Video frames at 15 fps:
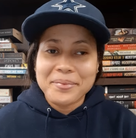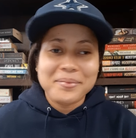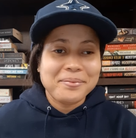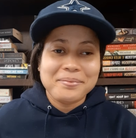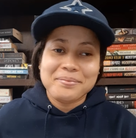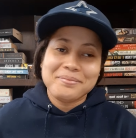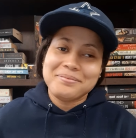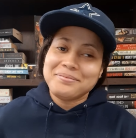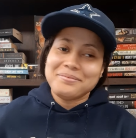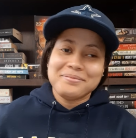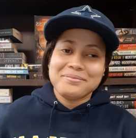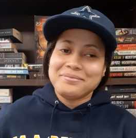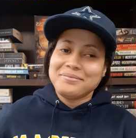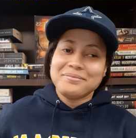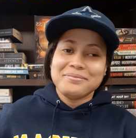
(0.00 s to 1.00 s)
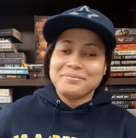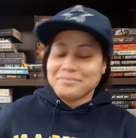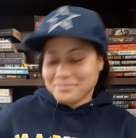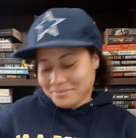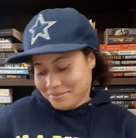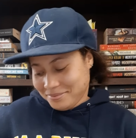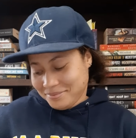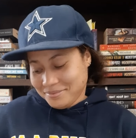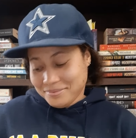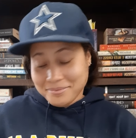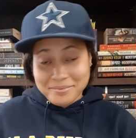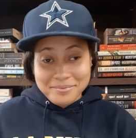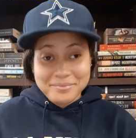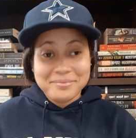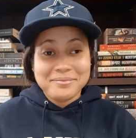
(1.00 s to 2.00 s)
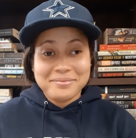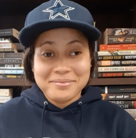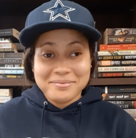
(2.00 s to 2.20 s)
(silence)